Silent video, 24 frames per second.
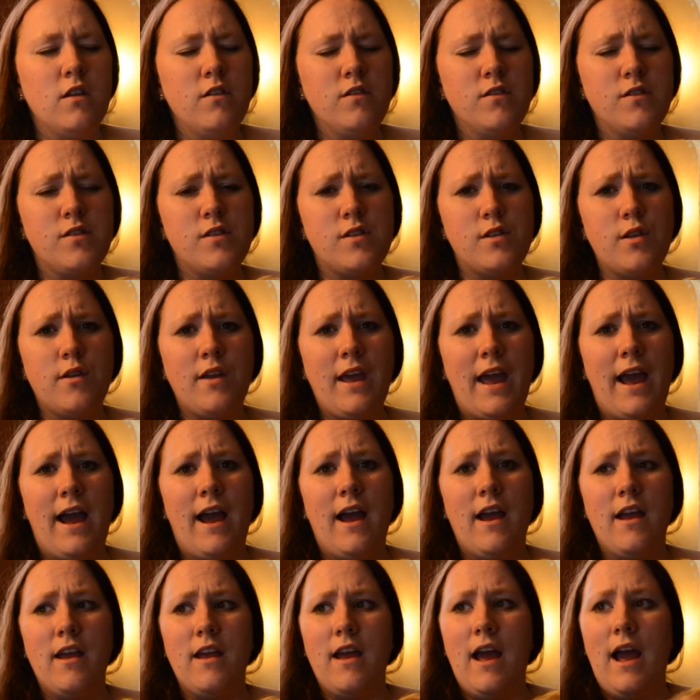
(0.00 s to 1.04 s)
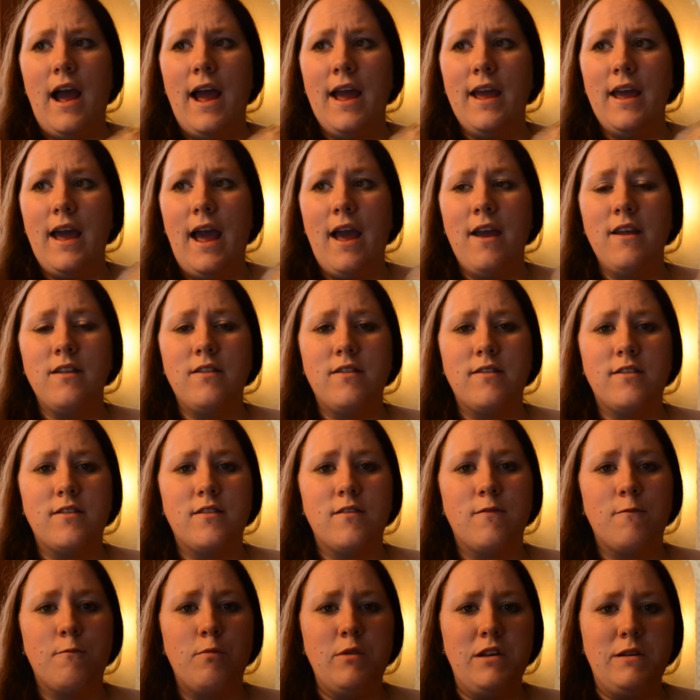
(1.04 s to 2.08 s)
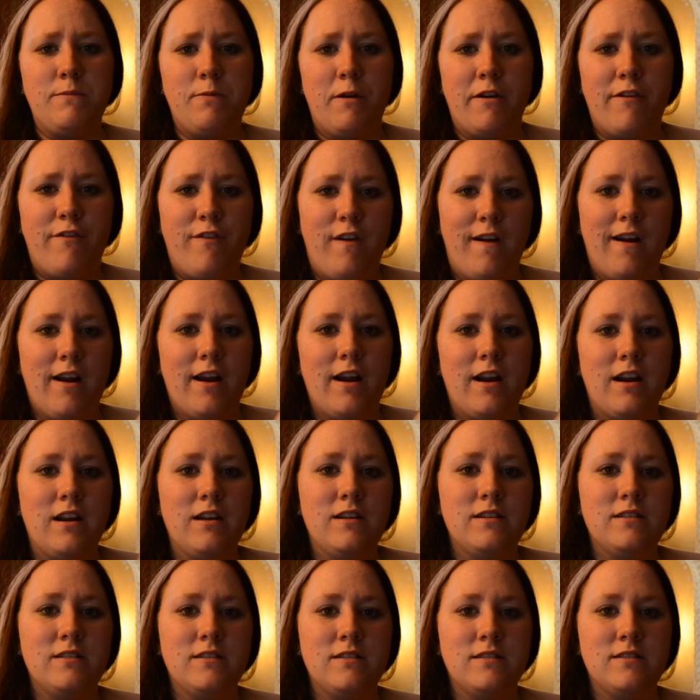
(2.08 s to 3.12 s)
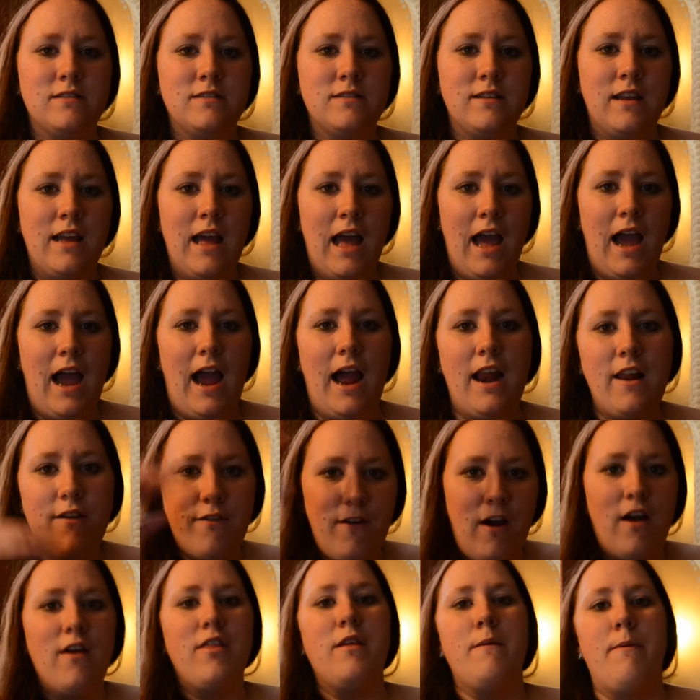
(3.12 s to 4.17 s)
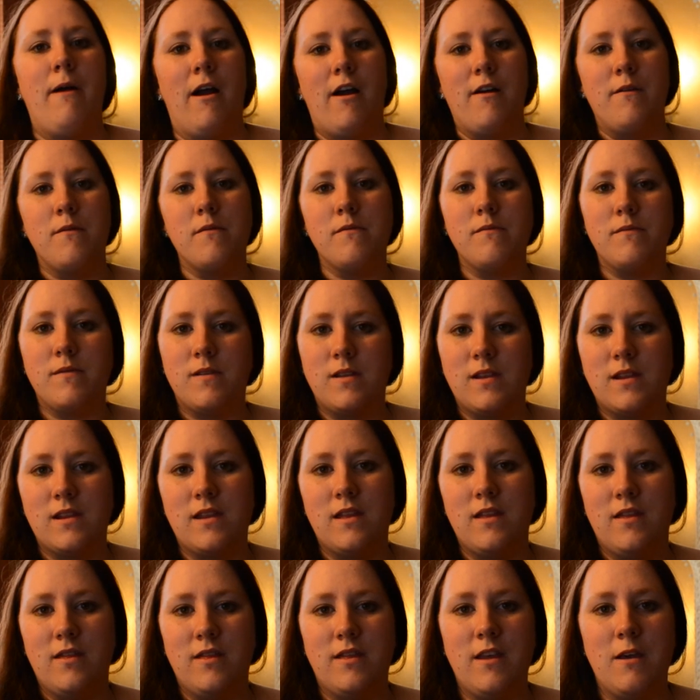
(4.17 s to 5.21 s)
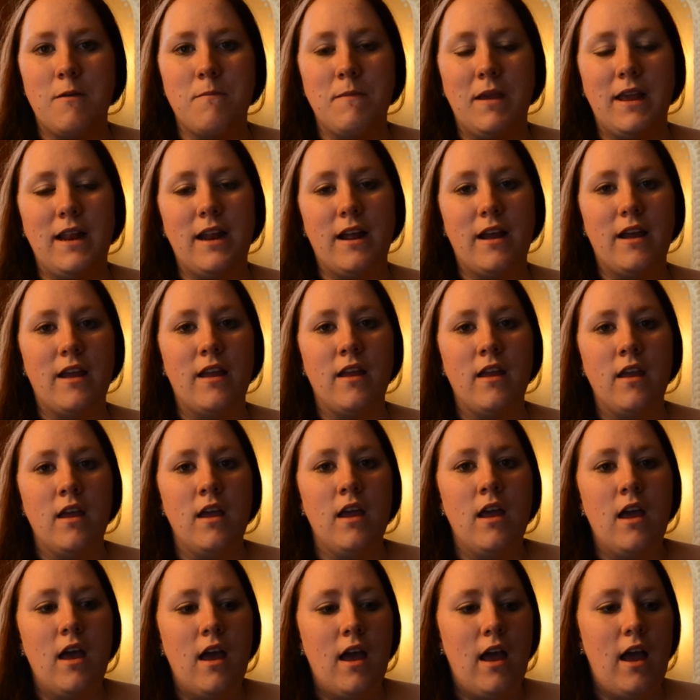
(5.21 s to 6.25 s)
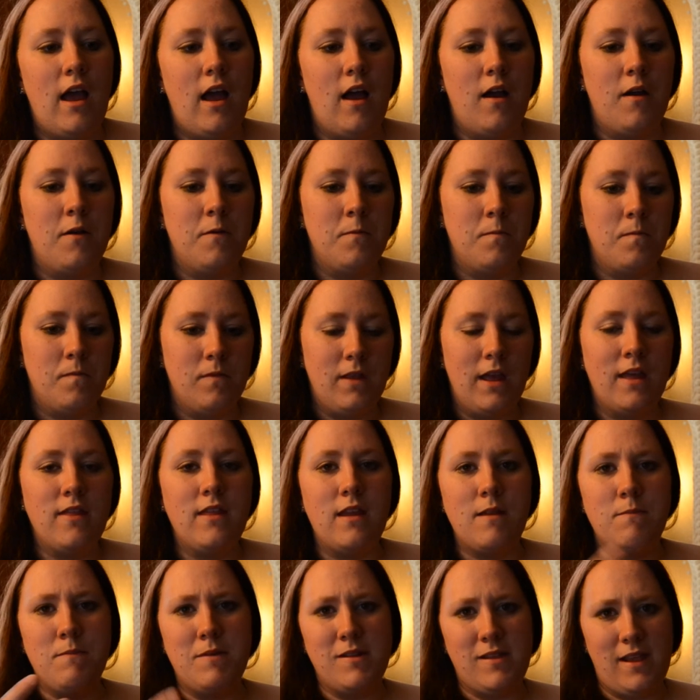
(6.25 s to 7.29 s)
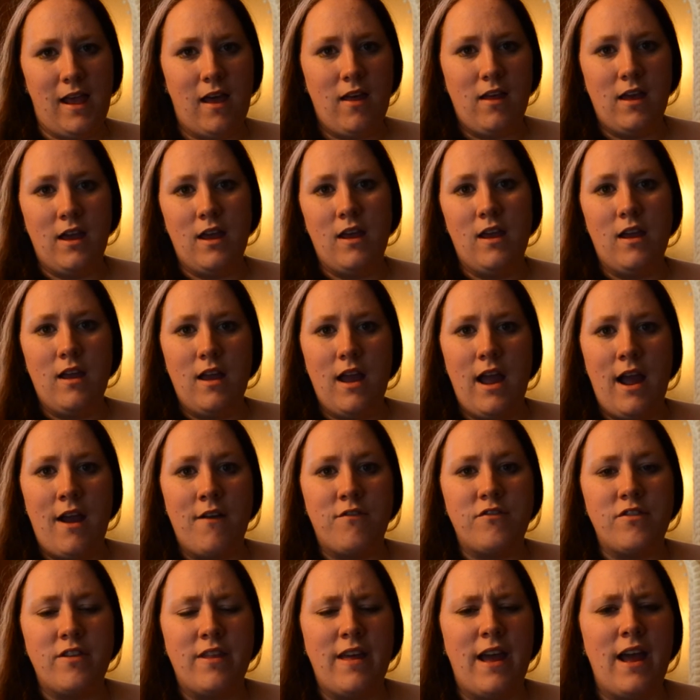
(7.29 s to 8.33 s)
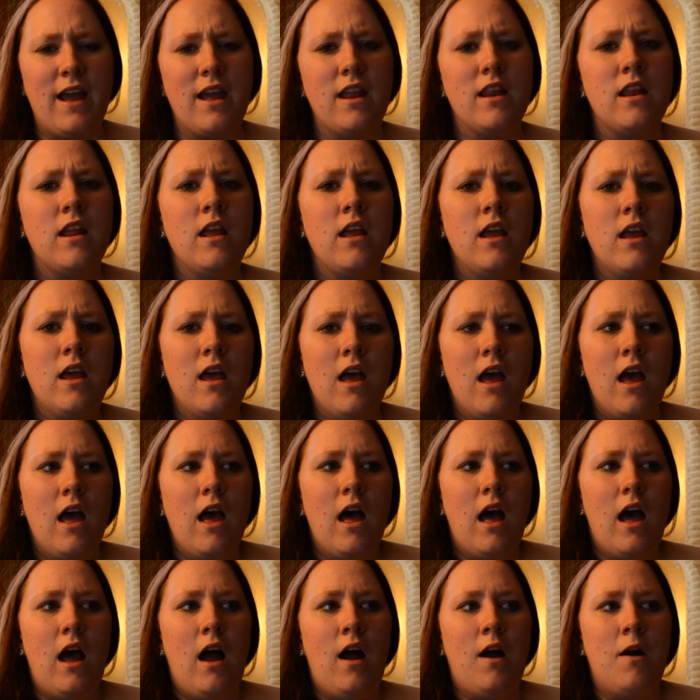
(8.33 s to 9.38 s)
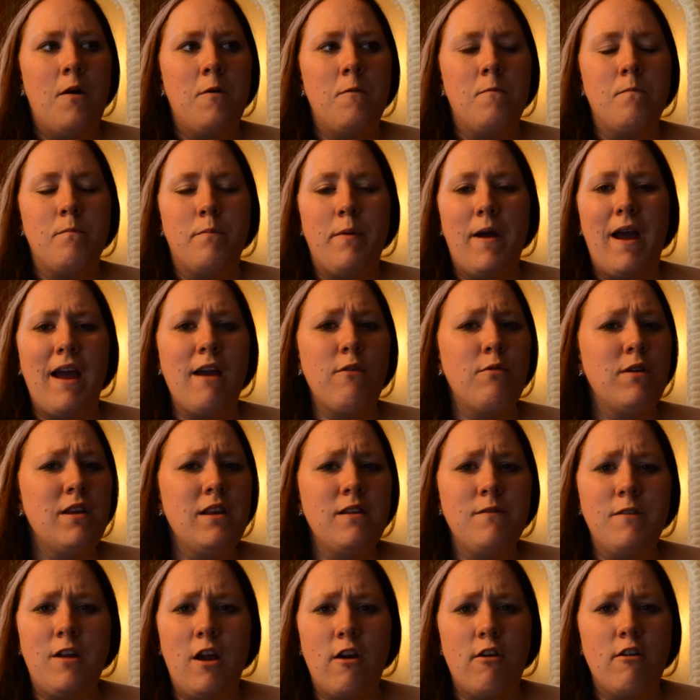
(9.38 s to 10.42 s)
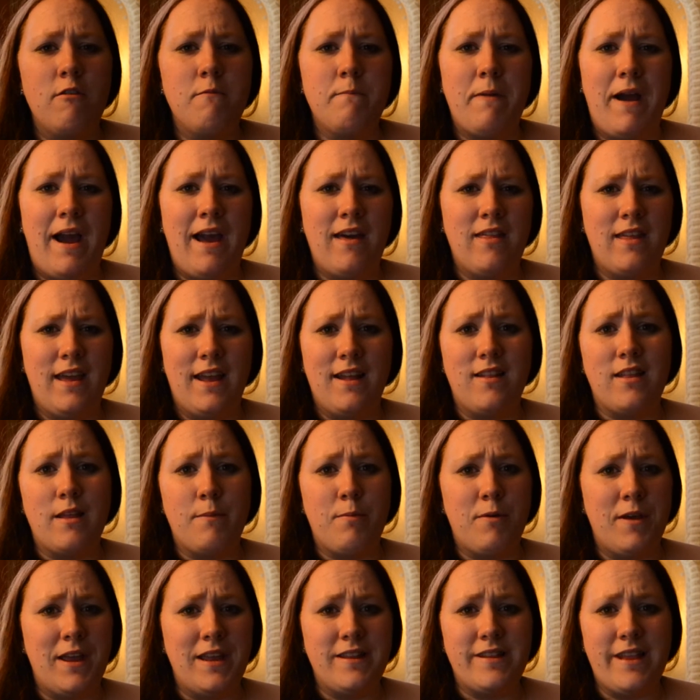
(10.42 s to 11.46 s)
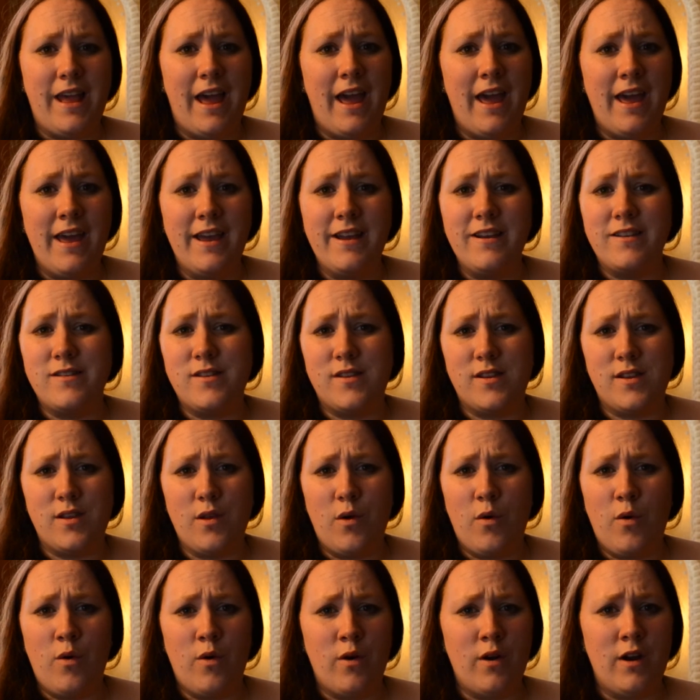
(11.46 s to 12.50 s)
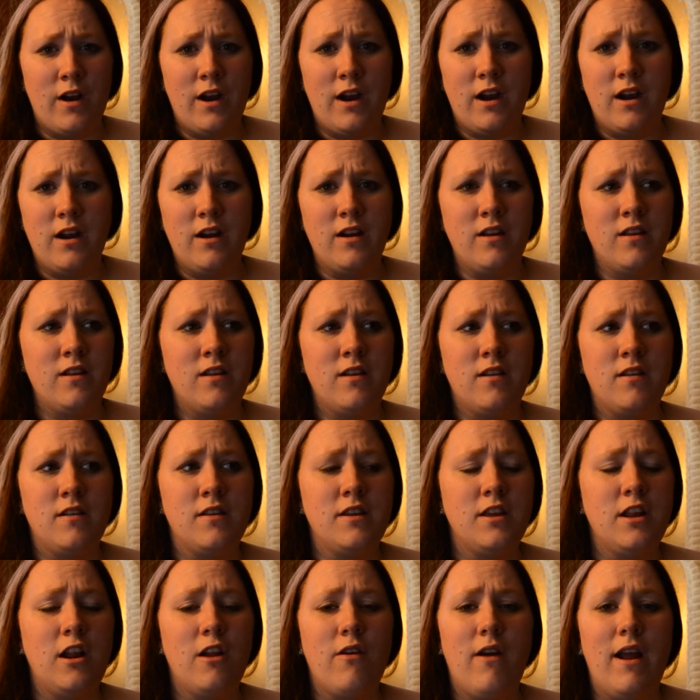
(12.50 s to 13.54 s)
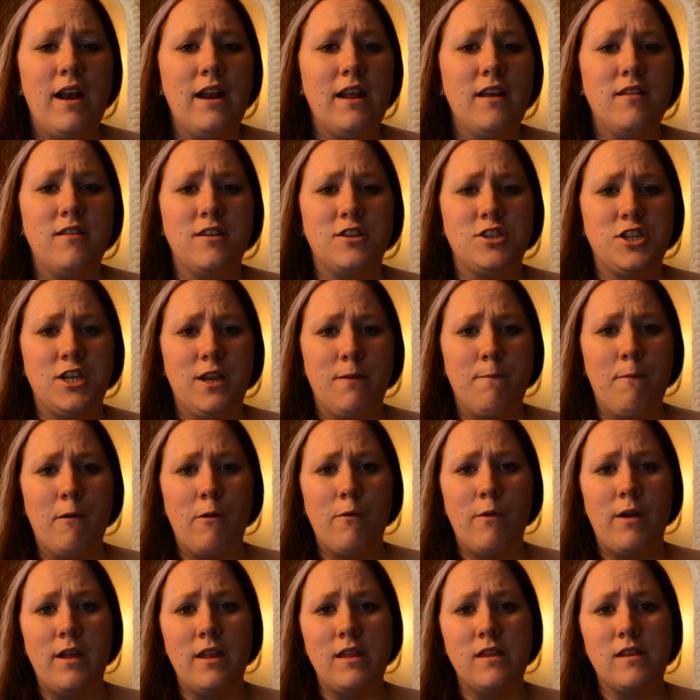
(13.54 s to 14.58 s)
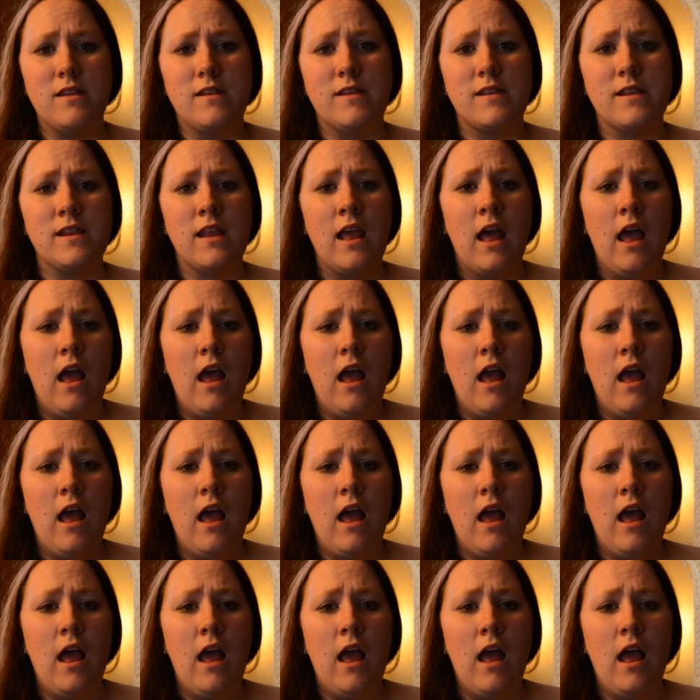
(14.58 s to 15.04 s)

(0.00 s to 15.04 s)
So yeah, I would prefer, out of all the pumps, the Amita, and then Medela after that. But I wouldn't go and buy like the Playtex or, you know, any of the cheaper ones.